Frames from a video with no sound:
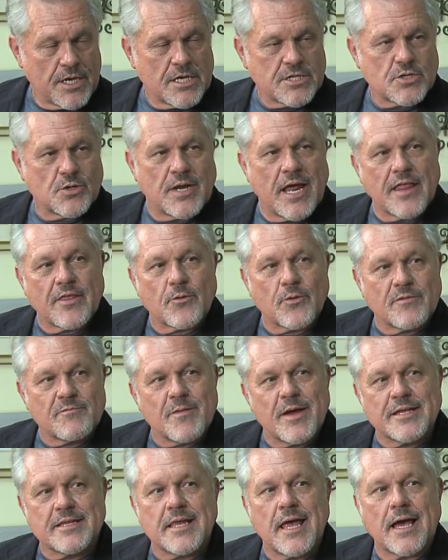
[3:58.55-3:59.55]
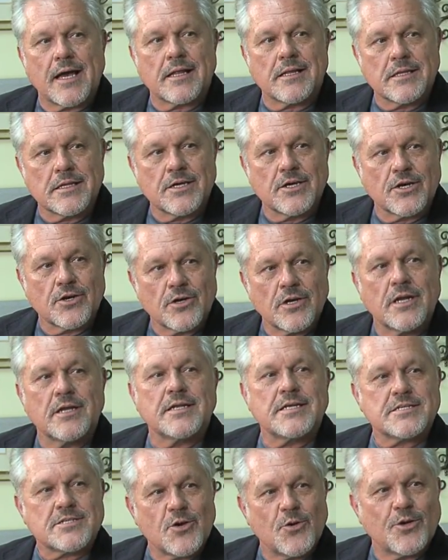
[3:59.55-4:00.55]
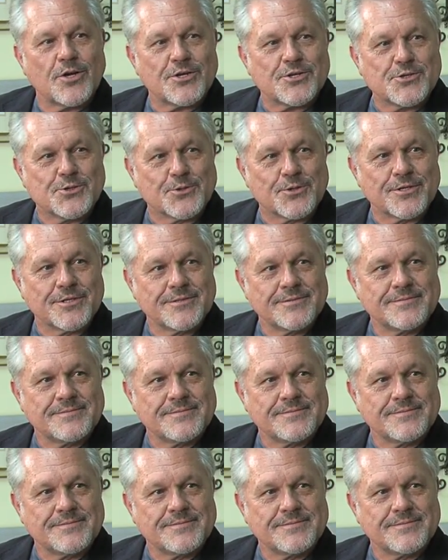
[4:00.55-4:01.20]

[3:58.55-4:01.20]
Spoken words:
So now that we've made that clear, let's go on a tour.